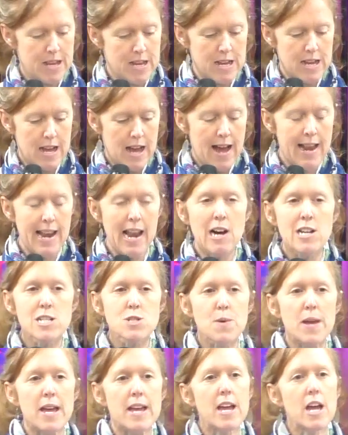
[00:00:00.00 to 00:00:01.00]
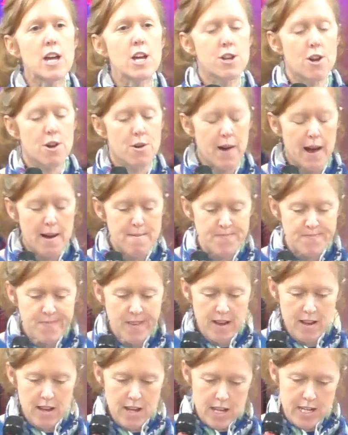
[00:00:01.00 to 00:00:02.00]
And last week,
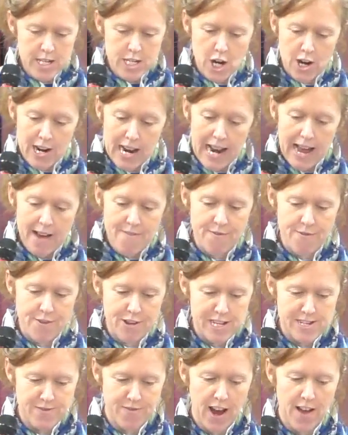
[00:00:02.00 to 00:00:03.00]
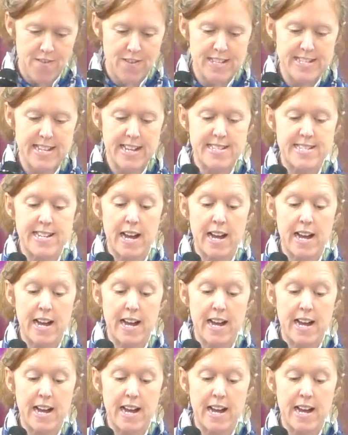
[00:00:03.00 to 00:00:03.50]
in John 11, verse 5, it says, "Now